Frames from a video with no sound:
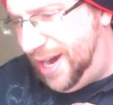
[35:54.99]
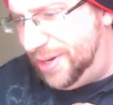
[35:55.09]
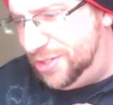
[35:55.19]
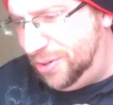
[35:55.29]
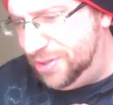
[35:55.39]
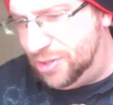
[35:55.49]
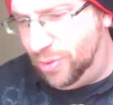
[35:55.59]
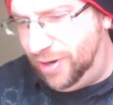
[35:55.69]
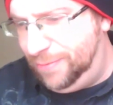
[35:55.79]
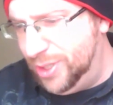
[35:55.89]
I already told you
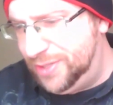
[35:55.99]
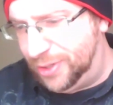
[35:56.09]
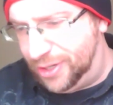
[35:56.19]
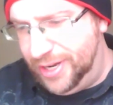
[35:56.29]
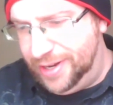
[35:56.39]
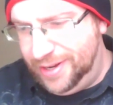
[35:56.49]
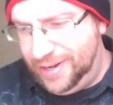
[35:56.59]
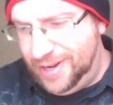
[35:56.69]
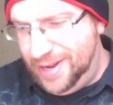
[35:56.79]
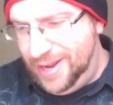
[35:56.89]
we're a force for good.
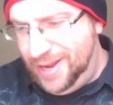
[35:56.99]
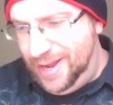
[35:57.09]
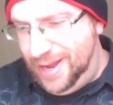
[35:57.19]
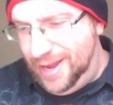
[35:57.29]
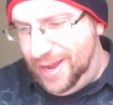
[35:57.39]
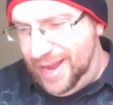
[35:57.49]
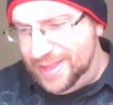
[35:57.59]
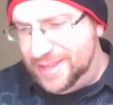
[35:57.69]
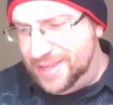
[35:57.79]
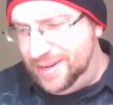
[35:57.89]

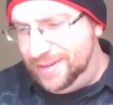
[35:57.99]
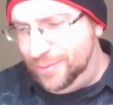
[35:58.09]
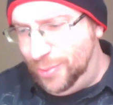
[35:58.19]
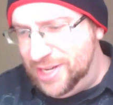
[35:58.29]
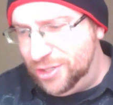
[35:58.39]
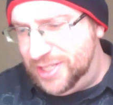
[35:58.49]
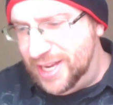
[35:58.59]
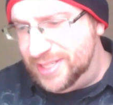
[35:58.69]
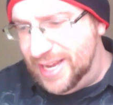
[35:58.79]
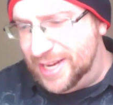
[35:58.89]
And then the ranger
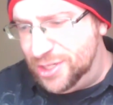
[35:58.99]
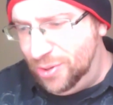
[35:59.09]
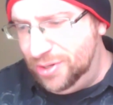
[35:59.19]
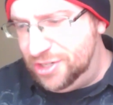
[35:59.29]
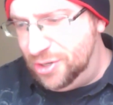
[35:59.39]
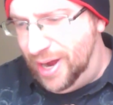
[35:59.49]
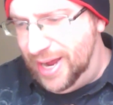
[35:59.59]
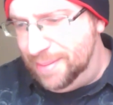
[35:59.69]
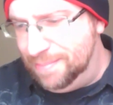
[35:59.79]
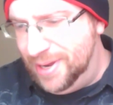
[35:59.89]
says, and I told you
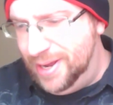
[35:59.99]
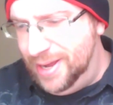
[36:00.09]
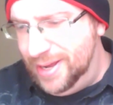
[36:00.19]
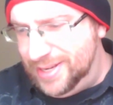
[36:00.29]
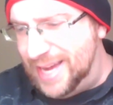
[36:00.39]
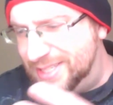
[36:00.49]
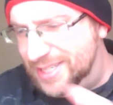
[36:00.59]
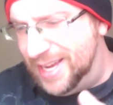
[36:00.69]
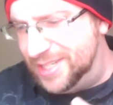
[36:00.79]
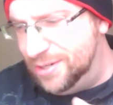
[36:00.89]
I'm,
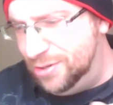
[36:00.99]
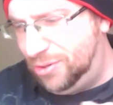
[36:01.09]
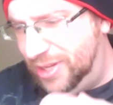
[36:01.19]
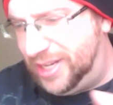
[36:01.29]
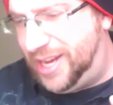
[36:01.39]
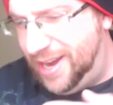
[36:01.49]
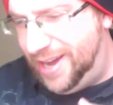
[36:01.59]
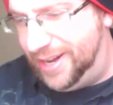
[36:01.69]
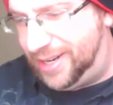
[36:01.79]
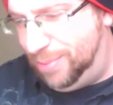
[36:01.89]
yes, yes, neutral and
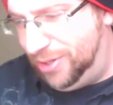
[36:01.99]
chaotic.